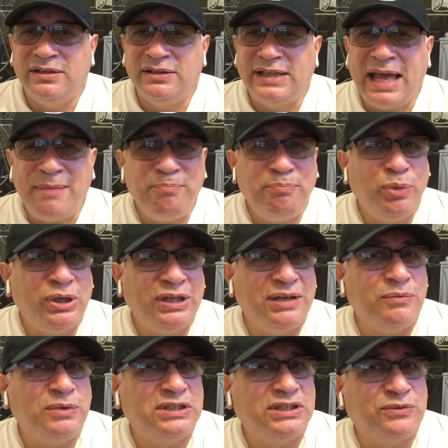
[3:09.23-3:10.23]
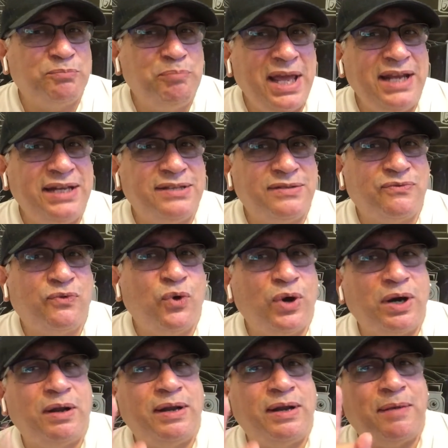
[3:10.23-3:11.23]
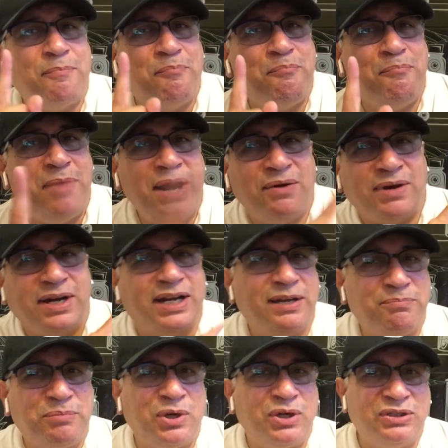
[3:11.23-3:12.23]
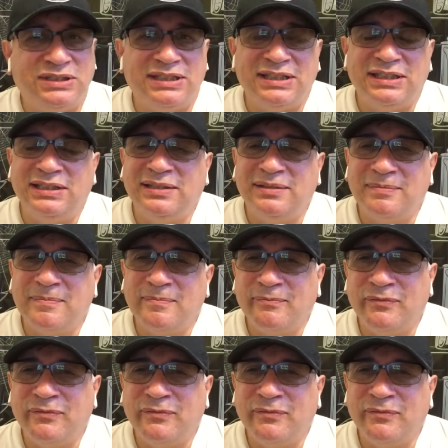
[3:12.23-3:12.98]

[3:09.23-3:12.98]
That bullet was meant for an American person,